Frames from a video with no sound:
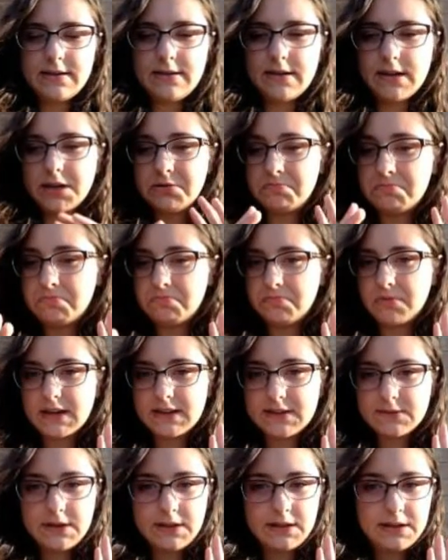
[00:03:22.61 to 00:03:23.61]

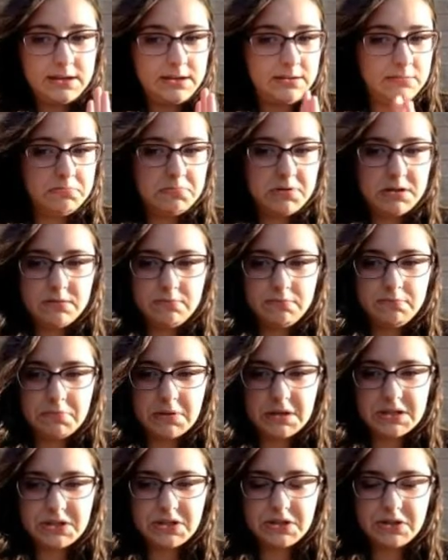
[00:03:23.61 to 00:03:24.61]
as with any
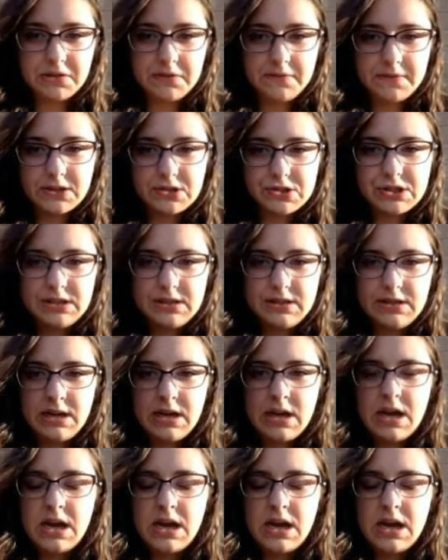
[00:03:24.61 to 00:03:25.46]
bacterial infection.